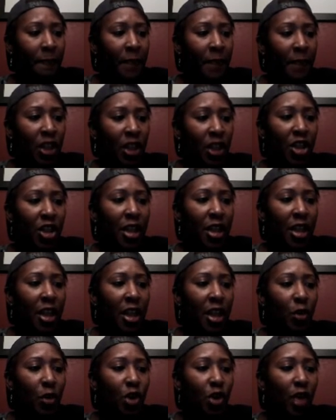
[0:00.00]
She said
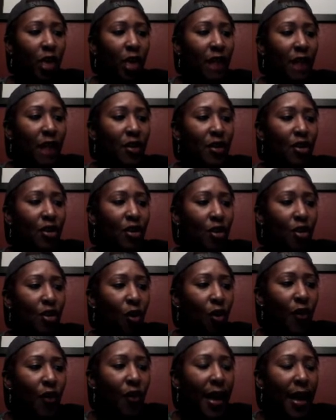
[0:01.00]
they were driving
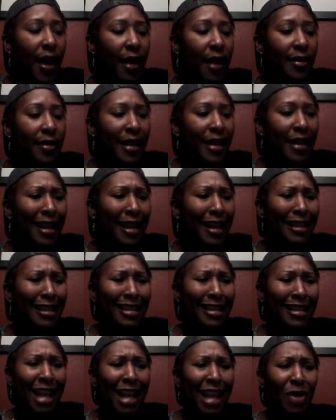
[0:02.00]
so fast and had the
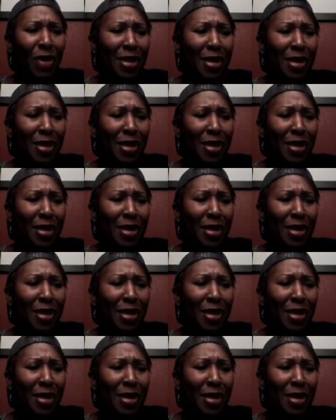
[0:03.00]
sirens